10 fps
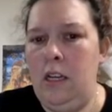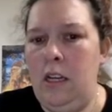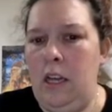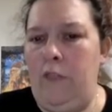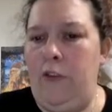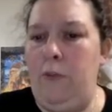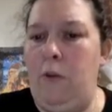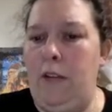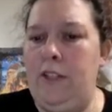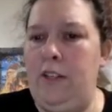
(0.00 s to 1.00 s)
if you
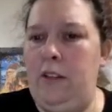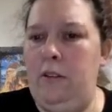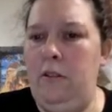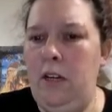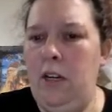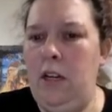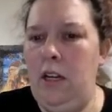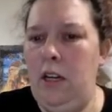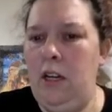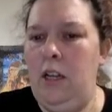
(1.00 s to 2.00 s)
want to
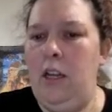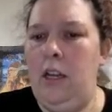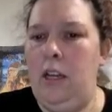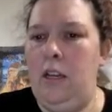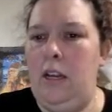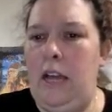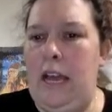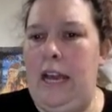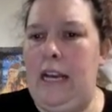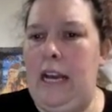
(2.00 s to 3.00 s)

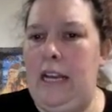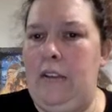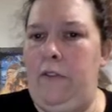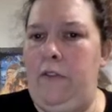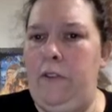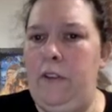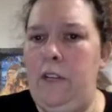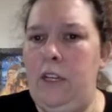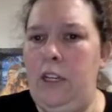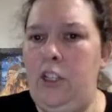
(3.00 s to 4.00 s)
and kind of
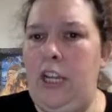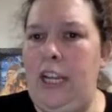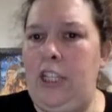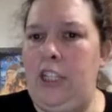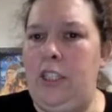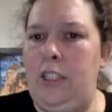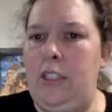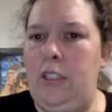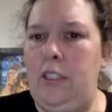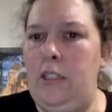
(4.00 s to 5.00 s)
change
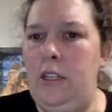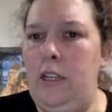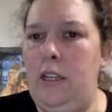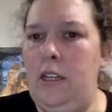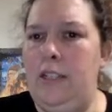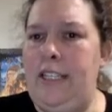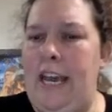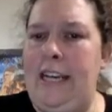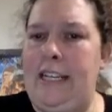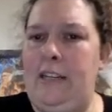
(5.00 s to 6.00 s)
the
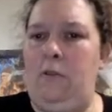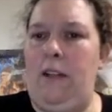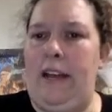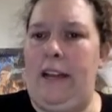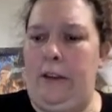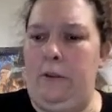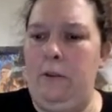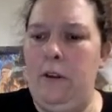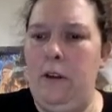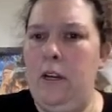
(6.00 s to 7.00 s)
text. It'll let you.
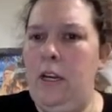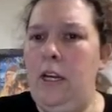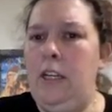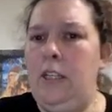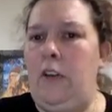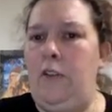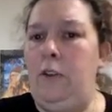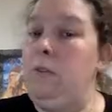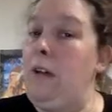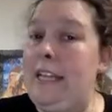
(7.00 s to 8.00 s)
If
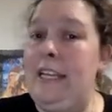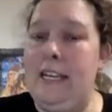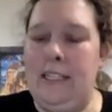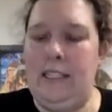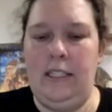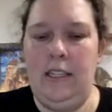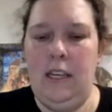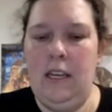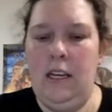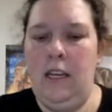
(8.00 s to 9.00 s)
you like this
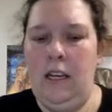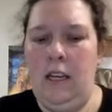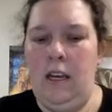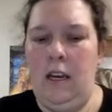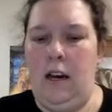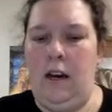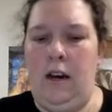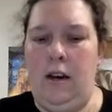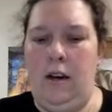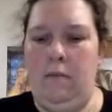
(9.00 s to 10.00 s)

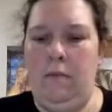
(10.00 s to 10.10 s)
um,